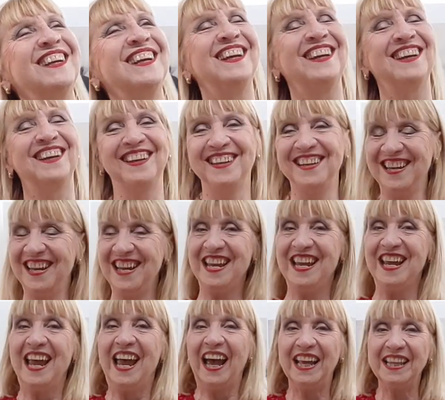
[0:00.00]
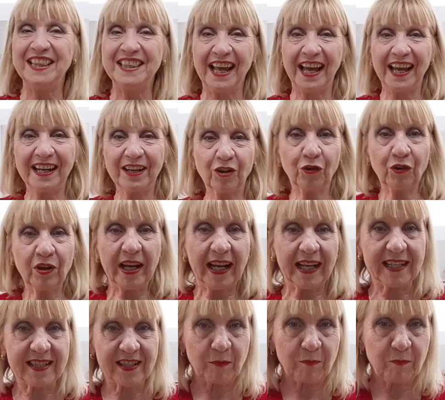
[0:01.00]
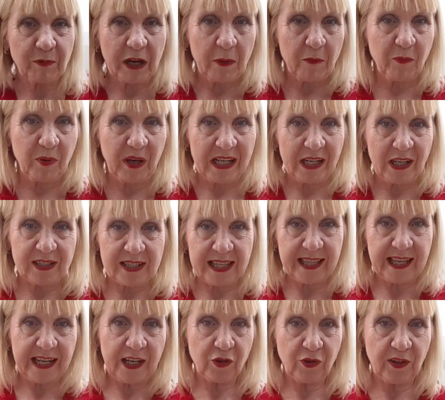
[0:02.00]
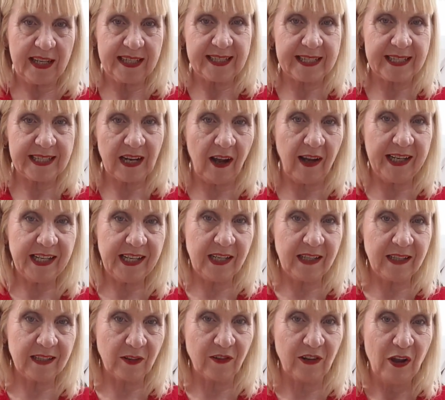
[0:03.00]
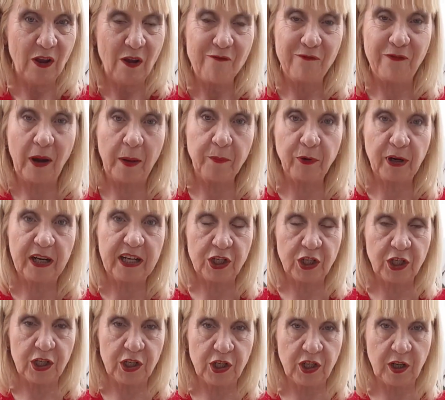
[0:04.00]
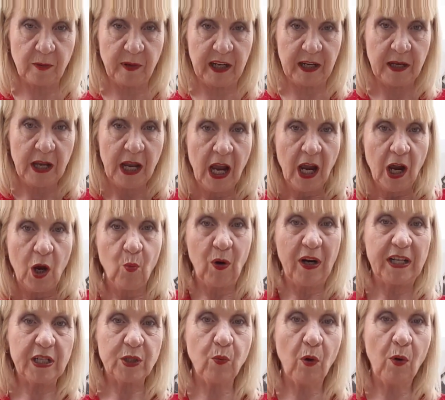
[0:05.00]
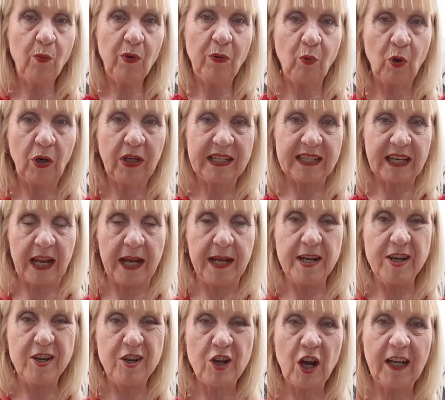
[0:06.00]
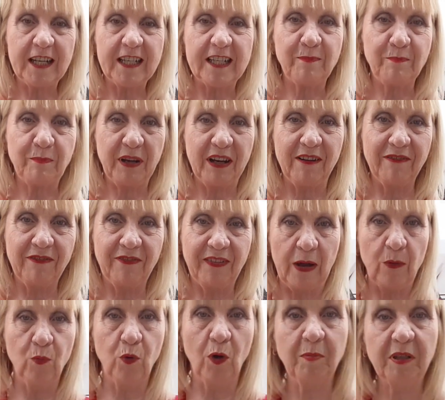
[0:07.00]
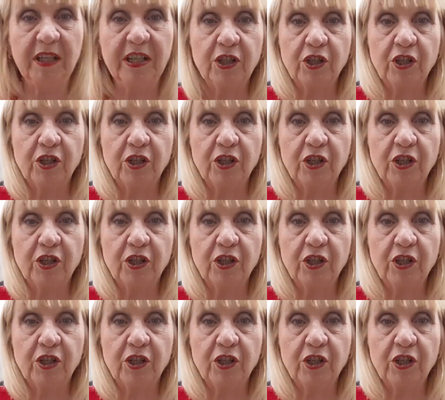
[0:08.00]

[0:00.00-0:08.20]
here. And that creates, I'll come a bit closer, that creates a tiny little vibration shimmy. Whereas what we want is a nice big fat wobbly